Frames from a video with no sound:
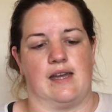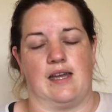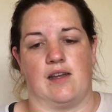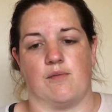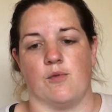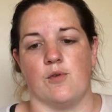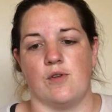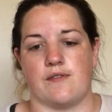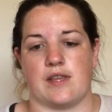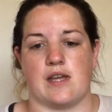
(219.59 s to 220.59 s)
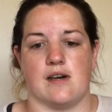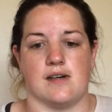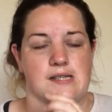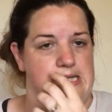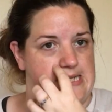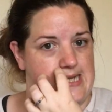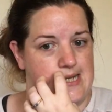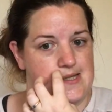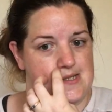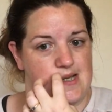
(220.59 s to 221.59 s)
All of the yarn
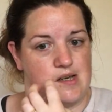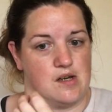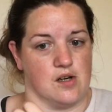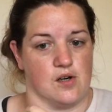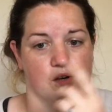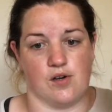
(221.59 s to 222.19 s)
details are